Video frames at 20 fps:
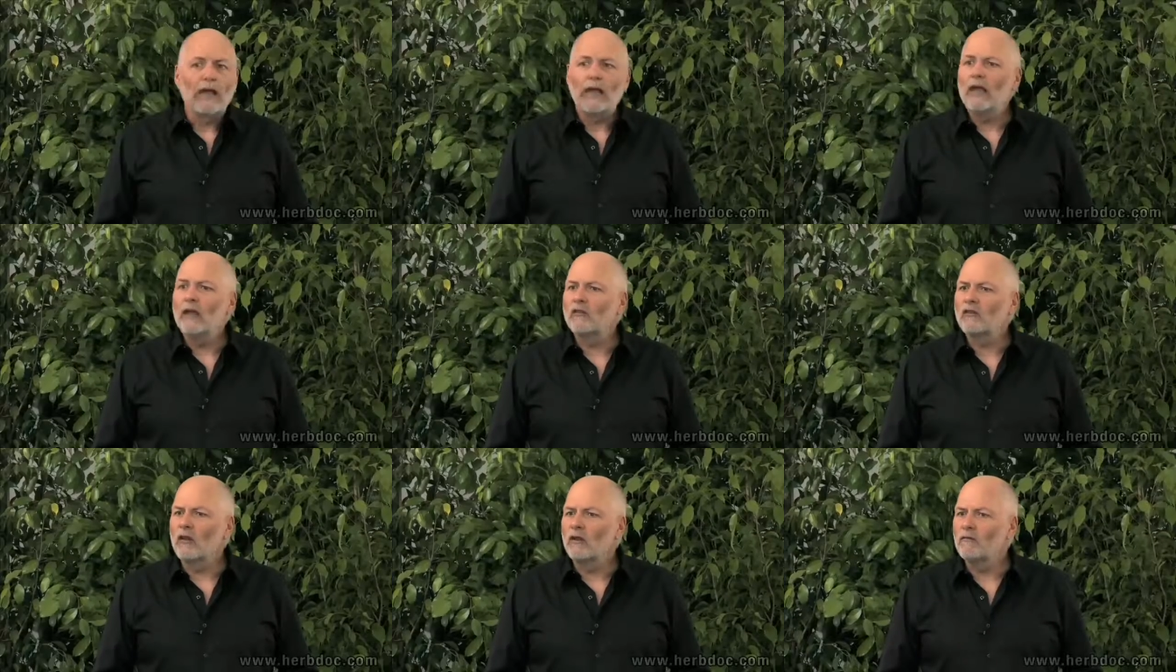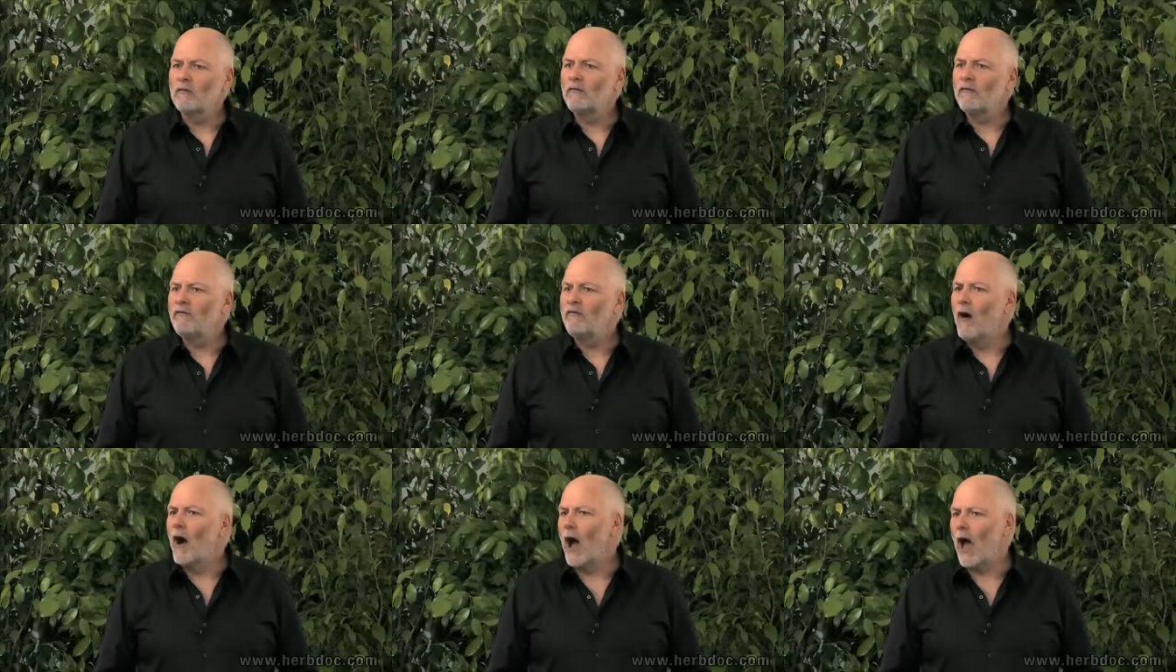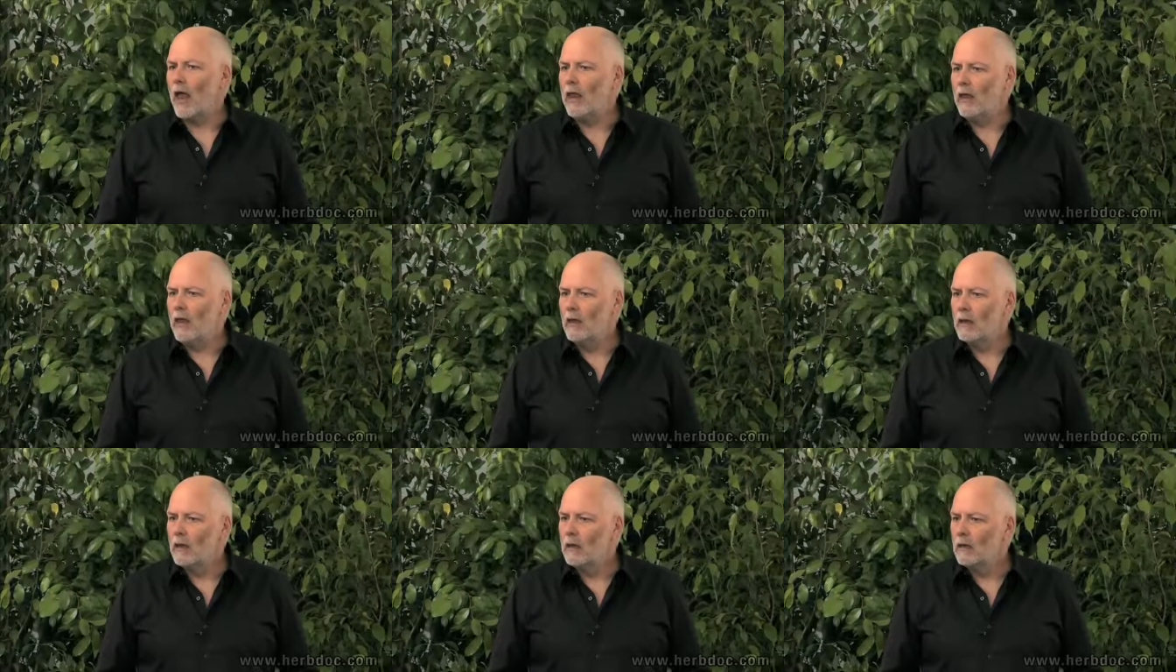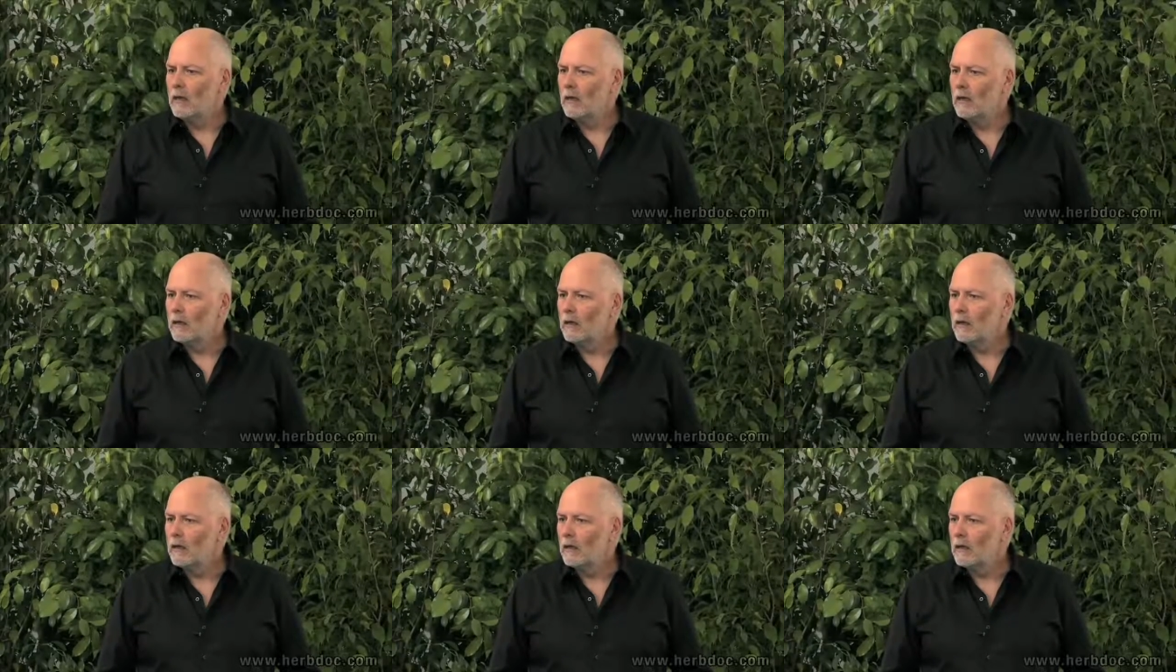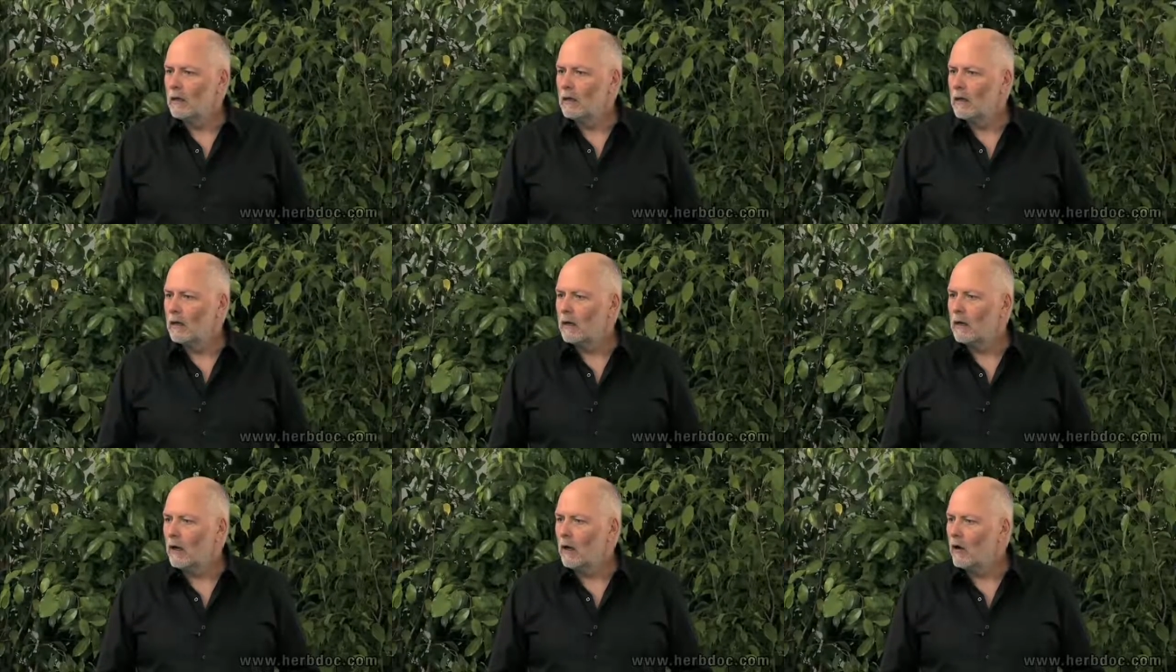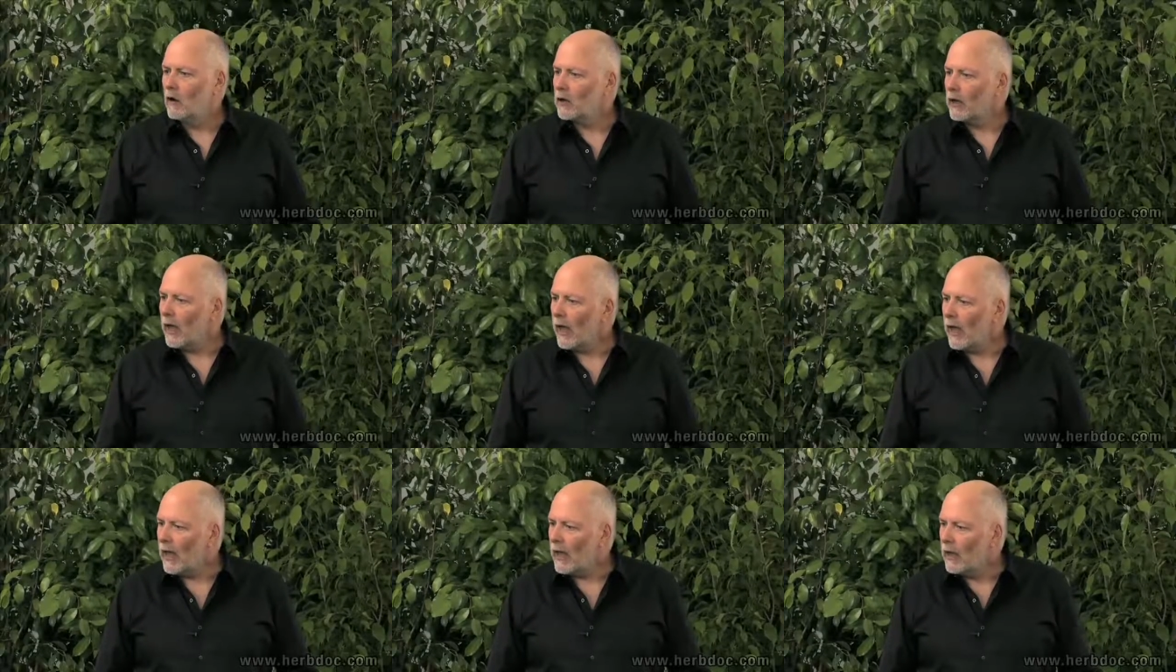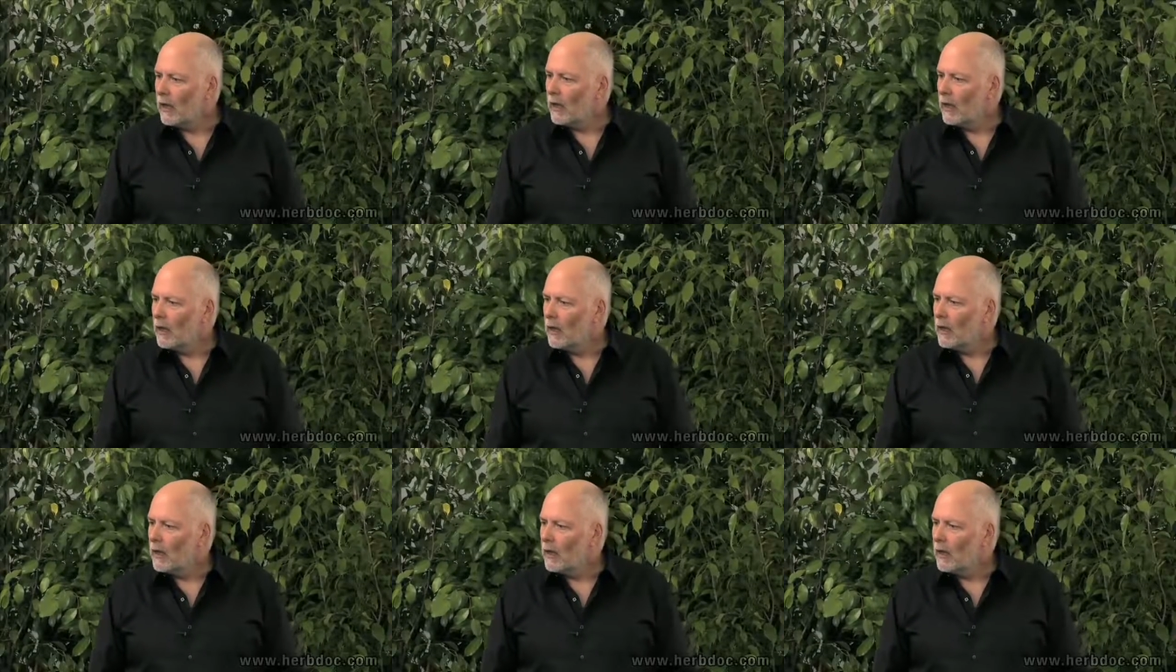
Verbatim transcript: isn't fun, okay?